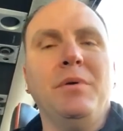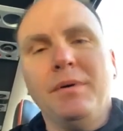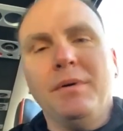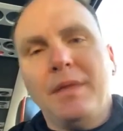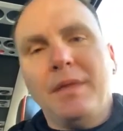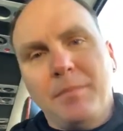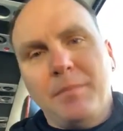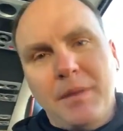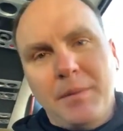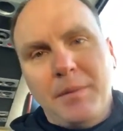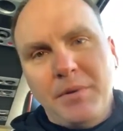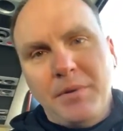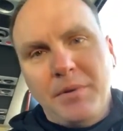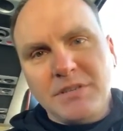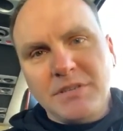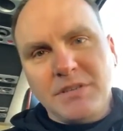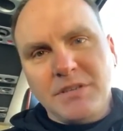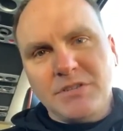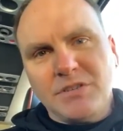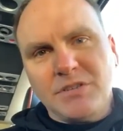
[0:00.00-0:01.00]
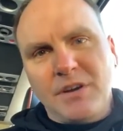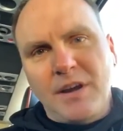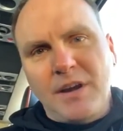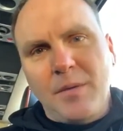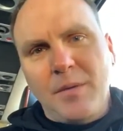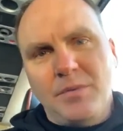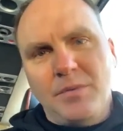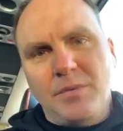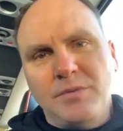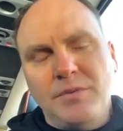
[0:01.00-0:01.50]
They put us in a
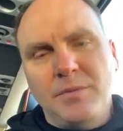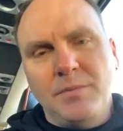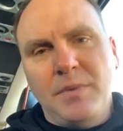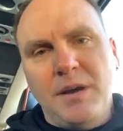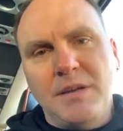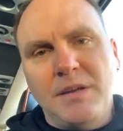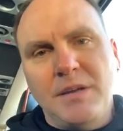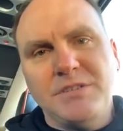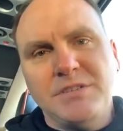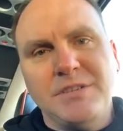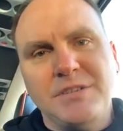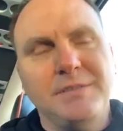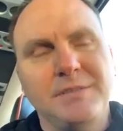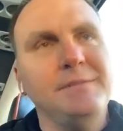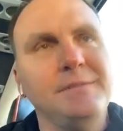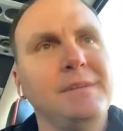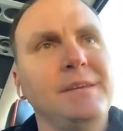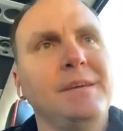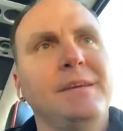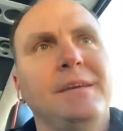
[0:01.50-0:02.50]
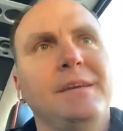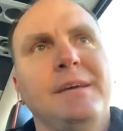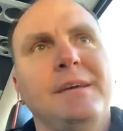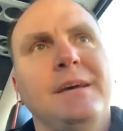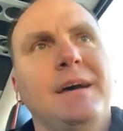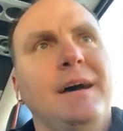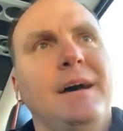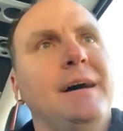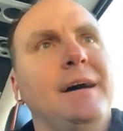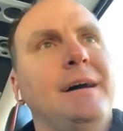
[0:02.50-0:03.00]
scramble too much, and
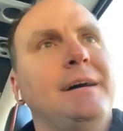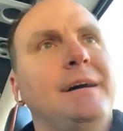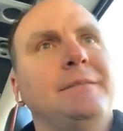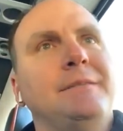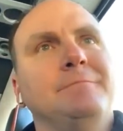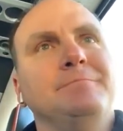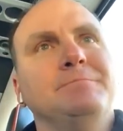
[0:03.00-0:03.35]
I